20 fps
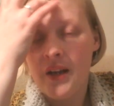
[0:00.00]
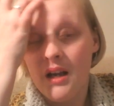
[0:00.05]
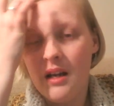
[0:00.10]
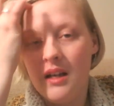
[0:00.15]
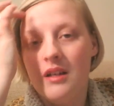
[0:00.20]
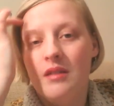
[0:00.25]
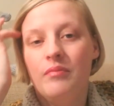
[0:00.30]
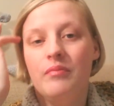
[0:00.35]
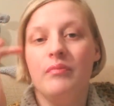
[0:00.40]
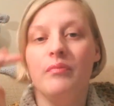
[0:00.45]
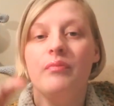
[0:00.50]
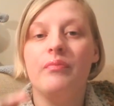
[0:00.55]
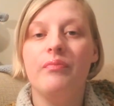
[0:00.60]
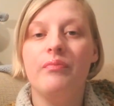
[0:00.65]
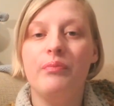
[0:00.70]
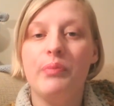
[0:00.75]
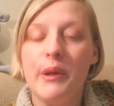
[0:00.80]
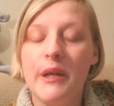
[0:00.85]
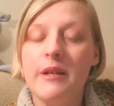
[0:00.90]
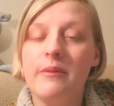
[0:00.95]
I'm
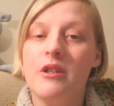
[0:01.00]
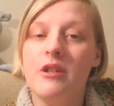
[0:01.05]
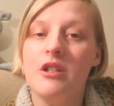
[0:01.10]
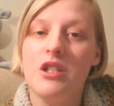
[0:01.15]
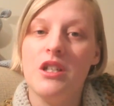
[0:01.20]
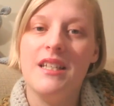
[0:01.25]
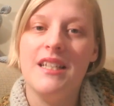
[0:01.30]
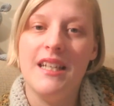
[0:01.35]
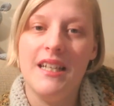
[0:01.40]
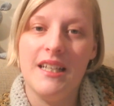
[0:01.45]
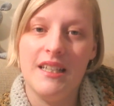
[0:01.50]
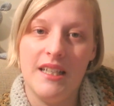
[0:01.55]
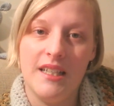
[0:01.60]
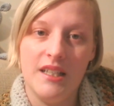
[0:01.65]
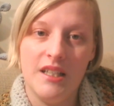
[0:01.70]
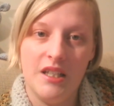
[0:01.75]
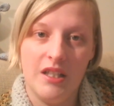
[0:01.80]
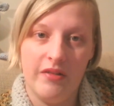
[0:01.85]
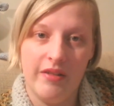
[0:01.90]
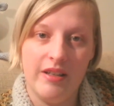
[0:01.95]
pretty much addicted
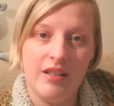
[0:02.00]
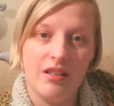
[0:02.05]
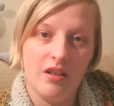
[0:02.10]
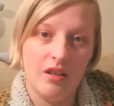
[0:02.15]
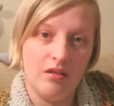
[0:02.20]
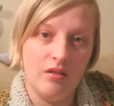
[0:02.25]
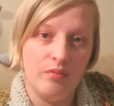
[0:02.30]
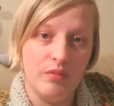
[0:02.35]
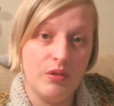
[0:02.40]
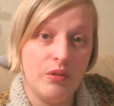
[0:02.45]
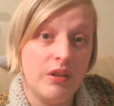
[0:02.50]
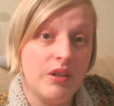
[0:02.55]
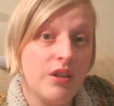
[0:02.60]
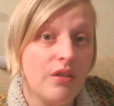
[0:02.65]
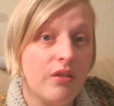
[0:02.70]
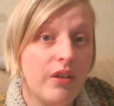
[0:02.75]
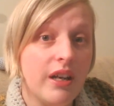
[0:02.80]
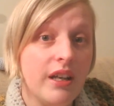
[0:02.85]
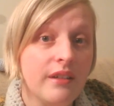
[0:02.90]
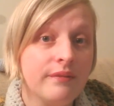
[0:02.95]
to Inside Number
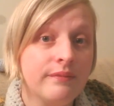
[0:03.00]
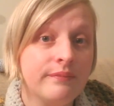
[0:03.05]
23.